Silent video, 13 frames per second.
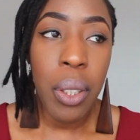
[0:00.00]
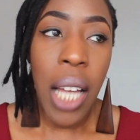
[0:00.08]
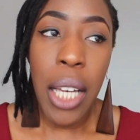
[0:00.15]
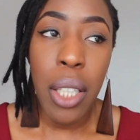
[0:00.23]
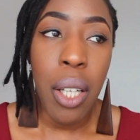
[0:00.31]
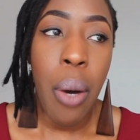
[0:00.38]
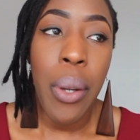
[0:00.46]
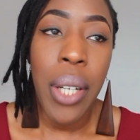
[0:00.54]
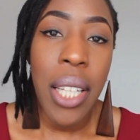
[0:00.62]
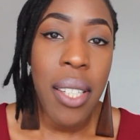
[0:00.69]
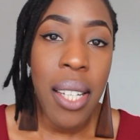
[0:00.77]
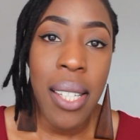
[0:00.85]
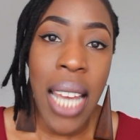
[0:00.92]
like going
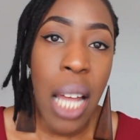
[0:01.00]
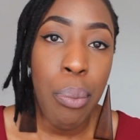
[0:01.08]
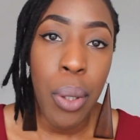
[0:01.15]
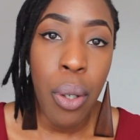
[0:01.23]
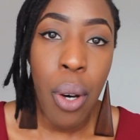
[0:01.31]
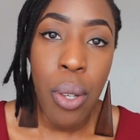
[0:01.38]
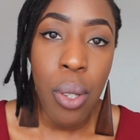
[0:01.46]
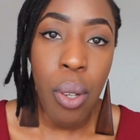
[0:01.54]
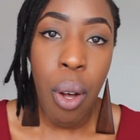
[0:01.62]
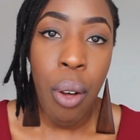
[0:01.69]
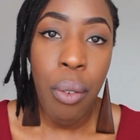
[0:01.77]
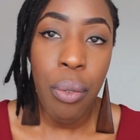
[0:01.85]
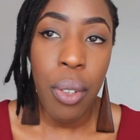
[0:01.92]
into debt because
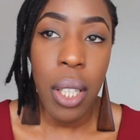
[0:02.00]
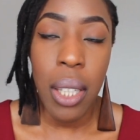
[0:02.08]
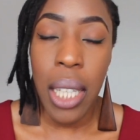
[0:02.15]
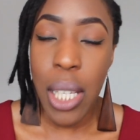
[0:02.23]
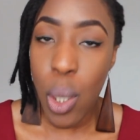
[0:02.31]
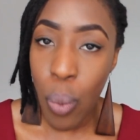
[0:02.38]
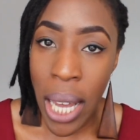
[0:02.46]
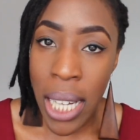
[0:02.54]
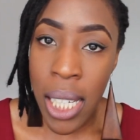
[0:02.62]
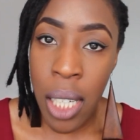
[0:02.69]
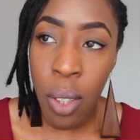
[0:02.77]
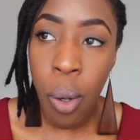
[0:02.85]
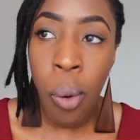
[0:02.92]
of this
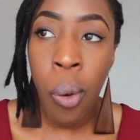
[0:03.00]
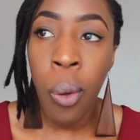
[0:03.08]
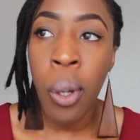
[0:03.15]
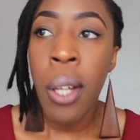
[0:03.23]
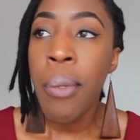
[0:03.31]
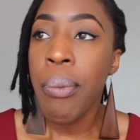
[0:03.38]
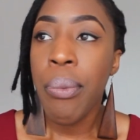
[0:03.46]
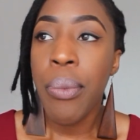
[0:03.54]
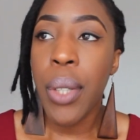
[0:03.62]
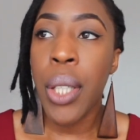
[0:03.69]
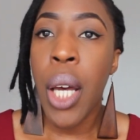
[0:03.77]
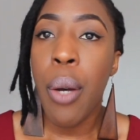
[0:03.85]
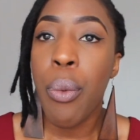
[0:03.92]
wedding, or,
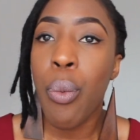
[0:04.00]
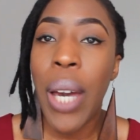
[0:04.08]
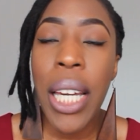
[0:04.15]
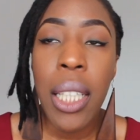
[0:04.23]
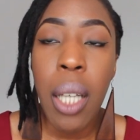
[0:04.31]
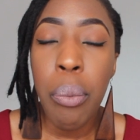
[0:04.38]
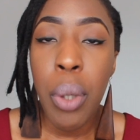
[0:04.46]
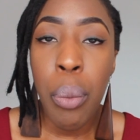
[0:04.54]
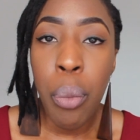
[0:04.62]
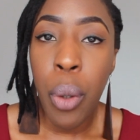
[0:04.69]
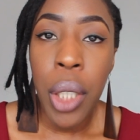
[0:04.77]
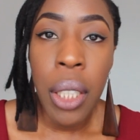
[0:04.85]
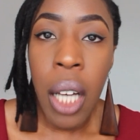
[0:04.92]
you know, waking up the
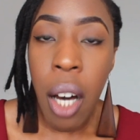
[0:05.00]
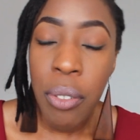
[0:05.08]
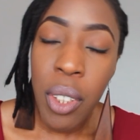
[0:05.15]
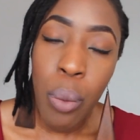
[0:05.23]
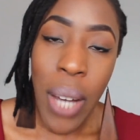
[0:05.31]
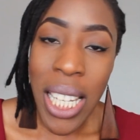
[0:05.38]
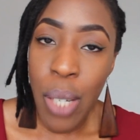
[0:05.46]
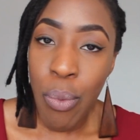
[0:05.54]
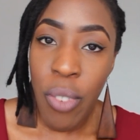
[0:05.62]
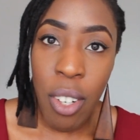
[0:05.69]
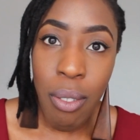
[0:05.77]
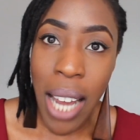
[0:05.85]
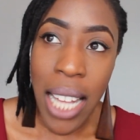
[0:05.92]
morning after the wedding
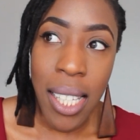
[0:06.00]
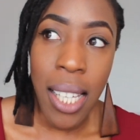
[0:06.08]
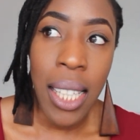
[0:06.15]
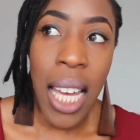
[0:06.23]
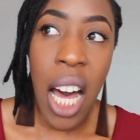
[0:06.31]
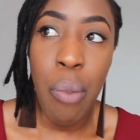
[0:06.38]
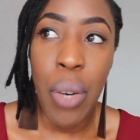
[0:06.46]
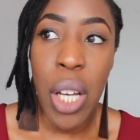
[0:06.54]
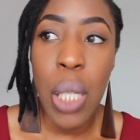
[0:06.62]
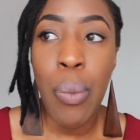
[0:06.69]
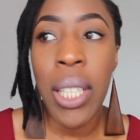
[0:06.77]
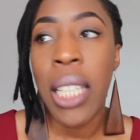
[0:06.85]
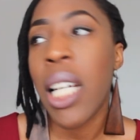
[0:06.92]
regretting how
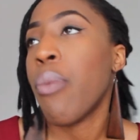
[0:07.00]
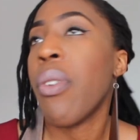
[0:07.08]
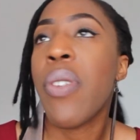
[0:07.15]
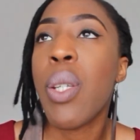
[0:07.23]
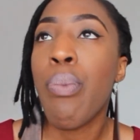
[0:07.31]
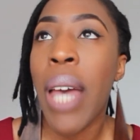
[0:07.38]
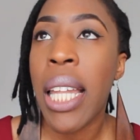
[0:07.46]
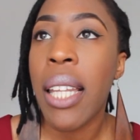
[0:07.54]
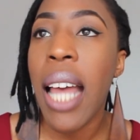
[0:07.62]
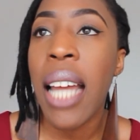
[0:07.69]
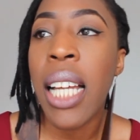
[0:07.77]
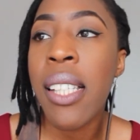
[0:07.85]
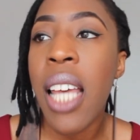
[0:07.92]
much money that we've spent.
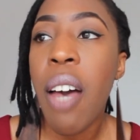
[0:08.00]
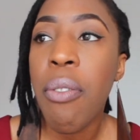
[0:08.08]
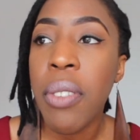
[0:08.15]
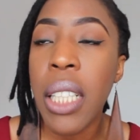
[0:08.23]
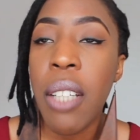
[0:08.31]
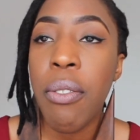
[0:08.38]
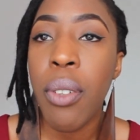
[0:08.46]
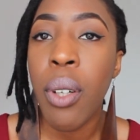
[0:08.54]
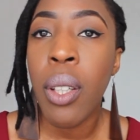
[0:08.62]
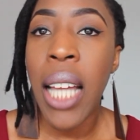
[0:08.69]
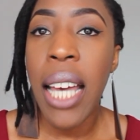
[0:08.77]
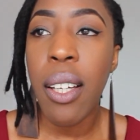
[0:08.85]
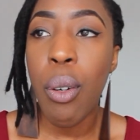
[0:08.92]
And I definitely feel
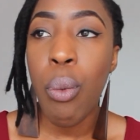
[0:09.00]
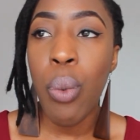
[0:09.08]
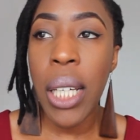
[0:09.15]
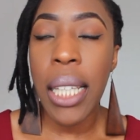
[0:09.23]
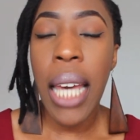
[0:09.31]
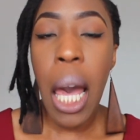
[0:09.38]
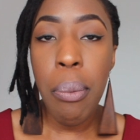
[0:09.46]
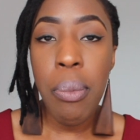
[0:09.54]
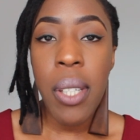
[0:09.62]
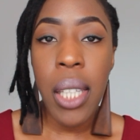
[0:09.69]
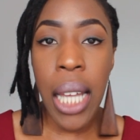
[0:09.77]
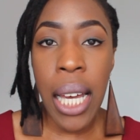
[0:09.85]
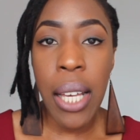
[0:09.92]
like we kept
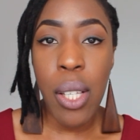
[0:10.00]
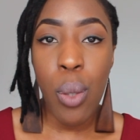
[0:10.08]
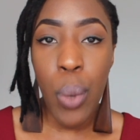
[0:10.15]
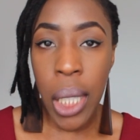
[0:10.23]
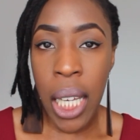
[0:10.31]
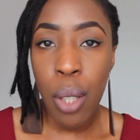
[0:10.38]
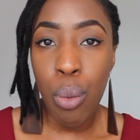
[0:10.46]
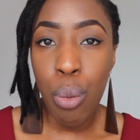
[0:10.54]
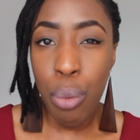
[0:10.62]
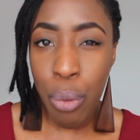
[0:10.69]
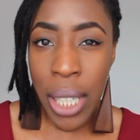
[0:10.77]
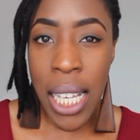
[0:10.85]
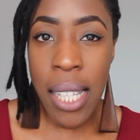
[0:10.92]
things within
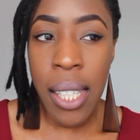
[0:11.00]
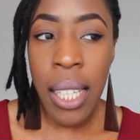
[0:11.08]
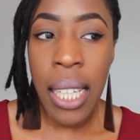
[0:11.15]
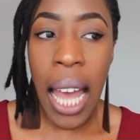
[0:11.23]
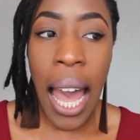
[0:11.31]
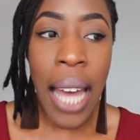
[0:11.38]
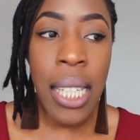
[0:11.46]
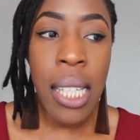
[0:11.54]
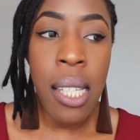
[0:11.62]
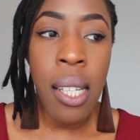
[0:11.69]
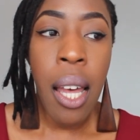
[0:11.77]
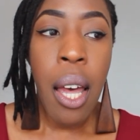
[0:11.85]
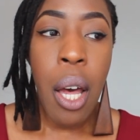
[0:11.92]
reason,
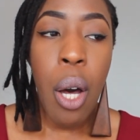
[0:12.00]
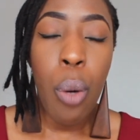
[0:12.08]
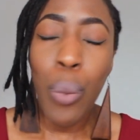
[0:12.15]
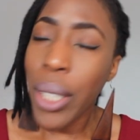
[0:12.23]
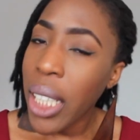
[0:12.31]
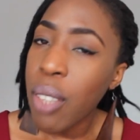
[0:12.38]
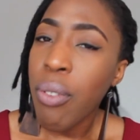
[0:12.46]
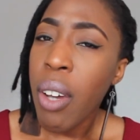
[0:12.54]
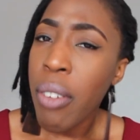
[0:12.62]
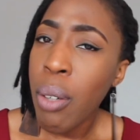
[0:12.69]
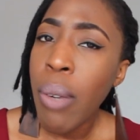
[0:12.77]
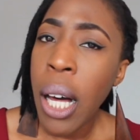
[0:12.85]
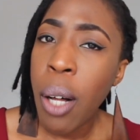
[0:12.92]
and we did
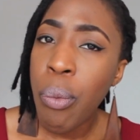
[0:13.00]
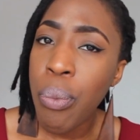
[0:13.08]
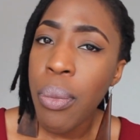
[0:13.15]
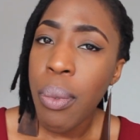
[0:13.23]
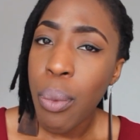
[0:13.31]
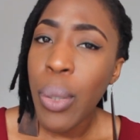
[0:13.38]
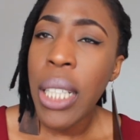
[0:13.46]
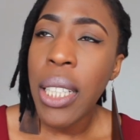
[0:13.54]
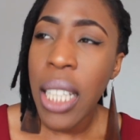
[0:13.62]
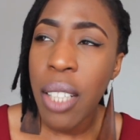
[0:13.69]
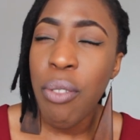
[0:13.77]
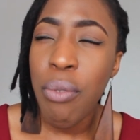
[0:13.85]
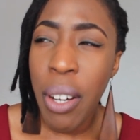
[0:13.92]
very well. We
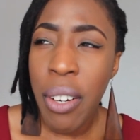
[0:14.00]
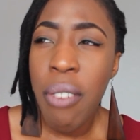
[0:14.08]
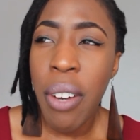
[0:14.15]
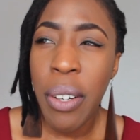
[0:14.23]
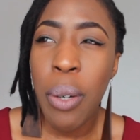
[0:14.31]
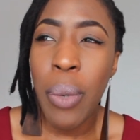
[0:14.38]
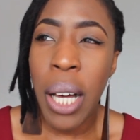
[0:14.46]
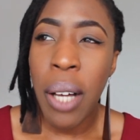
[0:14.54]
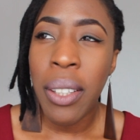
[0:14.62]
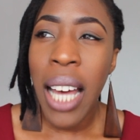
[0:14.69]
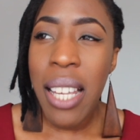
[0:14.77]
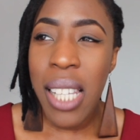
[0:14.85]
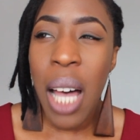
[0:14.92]
did very, very well.
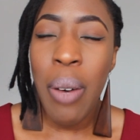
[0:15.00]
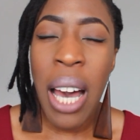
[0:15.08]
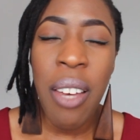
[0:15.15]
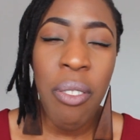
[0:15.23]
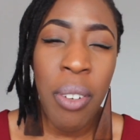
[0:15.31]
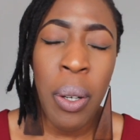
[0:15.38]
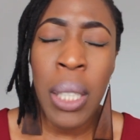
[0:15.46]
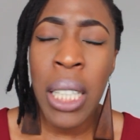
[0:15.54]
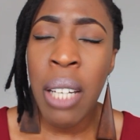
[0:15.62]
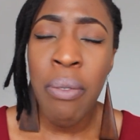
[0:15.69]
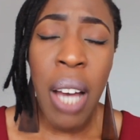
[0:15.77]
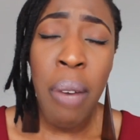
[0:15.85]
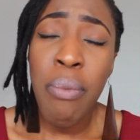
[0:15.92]
That's how I feel,
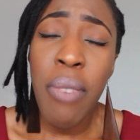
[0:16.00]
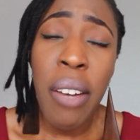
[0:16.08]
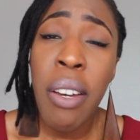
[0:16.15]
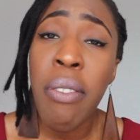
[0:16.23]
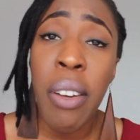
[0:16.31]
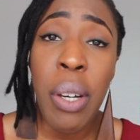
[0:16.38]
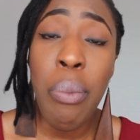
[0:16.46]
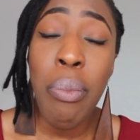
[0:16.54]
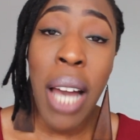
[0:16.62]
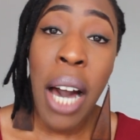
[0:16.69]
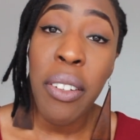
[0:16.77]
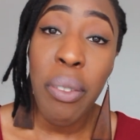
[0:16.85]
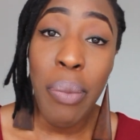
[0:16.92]
and I'm very, very
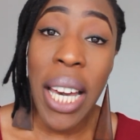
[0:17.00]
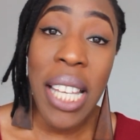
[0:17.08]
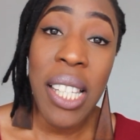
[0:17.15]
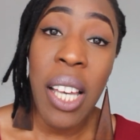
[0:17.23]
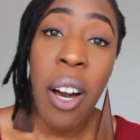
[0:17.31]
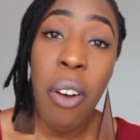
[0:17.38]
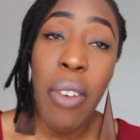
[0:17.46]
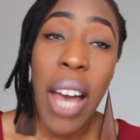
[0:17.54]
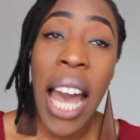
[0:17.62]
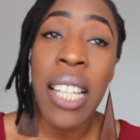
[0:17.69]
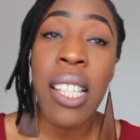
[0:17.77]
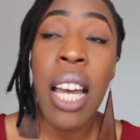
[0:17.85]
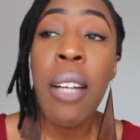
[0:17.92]
proud of myself.
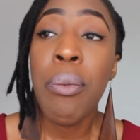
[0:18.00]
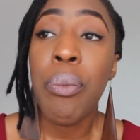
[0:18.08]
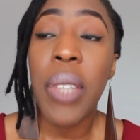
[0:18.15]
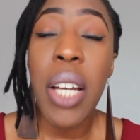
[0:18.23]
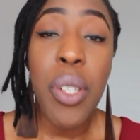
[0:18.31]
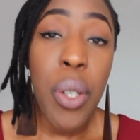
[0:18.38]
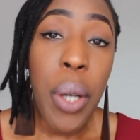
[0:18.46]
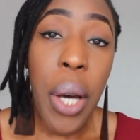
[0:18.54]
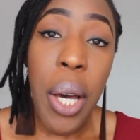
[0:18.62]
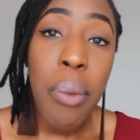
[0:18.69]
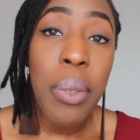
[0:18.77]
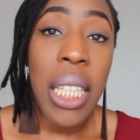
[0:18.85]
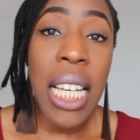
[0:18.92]
And I do
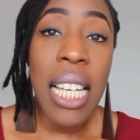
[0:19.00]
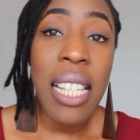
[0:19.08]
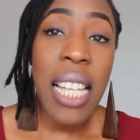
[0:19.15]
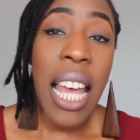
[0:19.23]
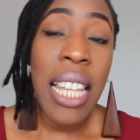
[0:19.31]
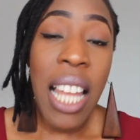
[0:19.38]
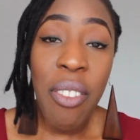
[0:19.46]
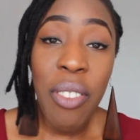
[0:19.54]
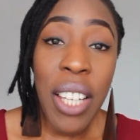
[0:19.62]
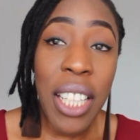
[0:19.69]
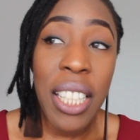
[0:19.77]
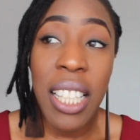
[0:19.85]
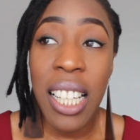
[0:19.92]
hope these
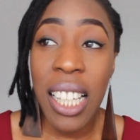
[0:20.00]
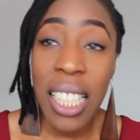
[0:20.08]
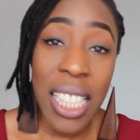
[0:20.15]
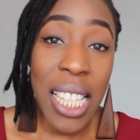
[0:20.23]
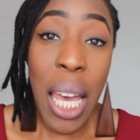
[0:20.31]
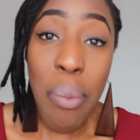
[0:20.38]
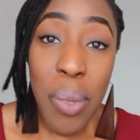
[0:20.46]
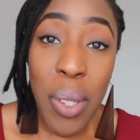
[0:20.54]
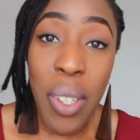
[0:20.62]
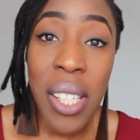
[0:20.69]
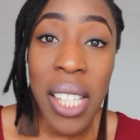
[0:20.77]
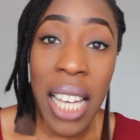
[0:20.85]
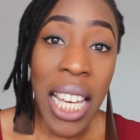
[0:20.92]
11 tips,
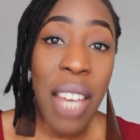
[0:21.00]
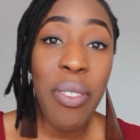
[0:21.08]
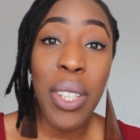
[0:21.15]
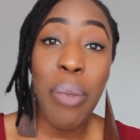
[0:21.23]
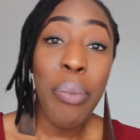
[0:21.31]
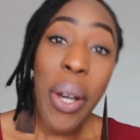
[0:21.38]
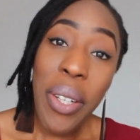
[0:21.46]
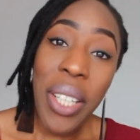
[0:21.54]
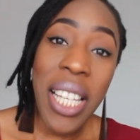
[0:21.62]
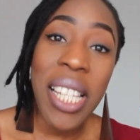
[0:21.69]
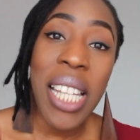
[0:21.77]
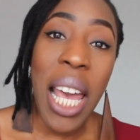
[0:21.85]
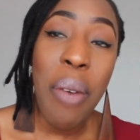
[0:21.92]
because I gave you the
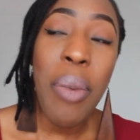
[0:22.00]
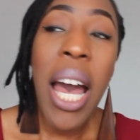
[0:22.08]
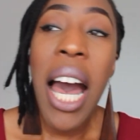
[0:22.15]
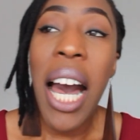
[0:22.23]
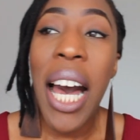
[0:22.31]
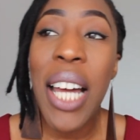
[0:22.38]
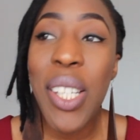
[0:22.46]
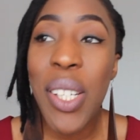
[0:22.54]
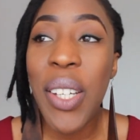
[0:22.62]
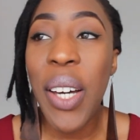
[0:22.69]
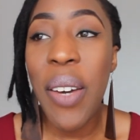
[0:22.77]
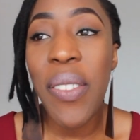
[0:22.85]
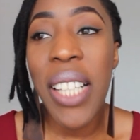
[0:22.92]
bonus tip, I do
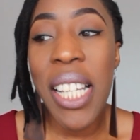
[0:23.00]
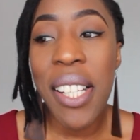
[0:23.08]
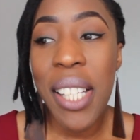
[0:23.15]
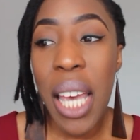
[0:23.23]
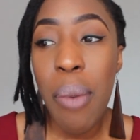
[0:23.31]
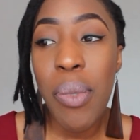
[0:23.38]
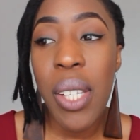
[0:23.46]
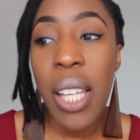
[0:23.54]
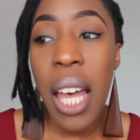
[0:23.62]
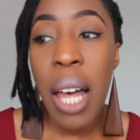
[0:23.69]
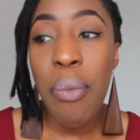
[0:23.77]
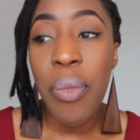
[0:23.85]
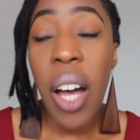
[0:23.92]
hope these tips
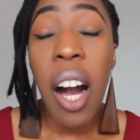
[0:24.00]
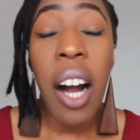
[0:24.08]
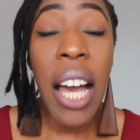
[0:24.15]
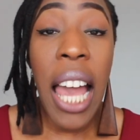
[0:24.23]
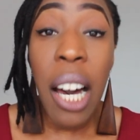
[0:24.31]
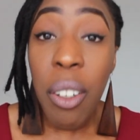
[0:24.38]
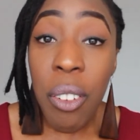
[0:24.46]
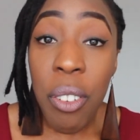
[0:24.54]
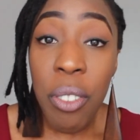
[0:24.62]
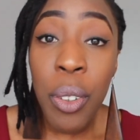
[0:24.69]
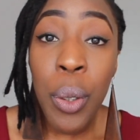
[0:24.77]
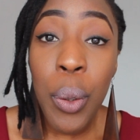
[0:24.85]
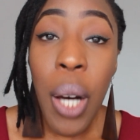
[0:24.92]
are
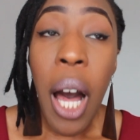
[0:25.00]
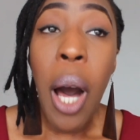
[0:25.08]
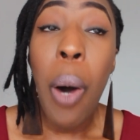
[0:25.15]
helpful.